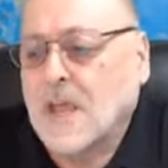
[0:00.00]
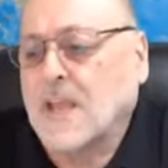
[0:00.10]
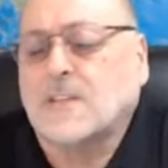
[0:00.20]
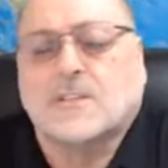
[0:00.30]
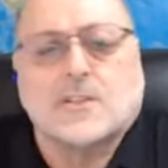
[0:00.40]

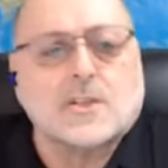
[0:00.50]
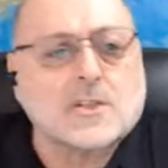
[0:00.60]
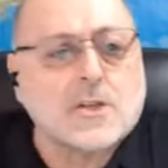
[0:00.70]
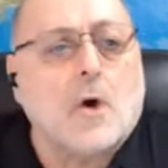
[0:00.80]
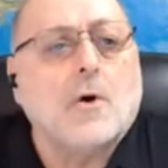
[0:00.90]
it's the
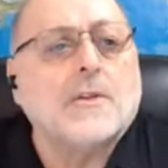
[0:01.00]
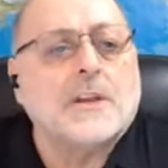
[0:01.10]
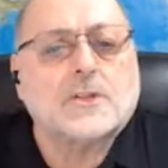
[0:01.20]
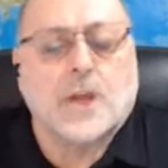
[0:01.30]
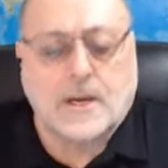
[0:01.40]
soul
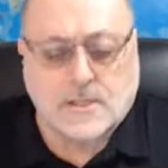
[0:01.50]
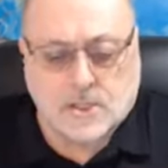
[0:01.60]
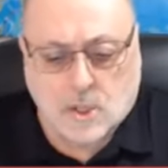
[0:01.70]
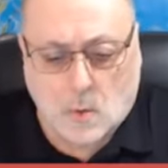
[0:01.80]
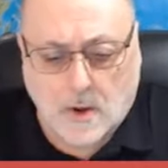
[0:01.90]
that
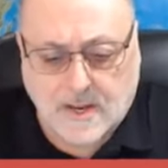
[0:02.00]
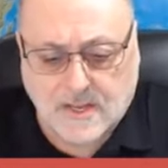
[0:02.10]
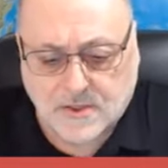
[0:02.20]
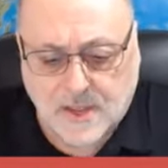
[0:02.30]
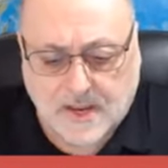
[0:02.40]
changes the way
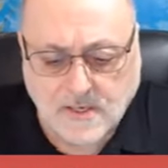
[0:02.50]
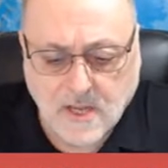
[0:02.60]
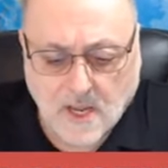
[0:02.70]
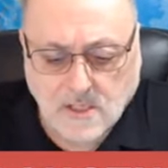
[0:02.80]
it thinks.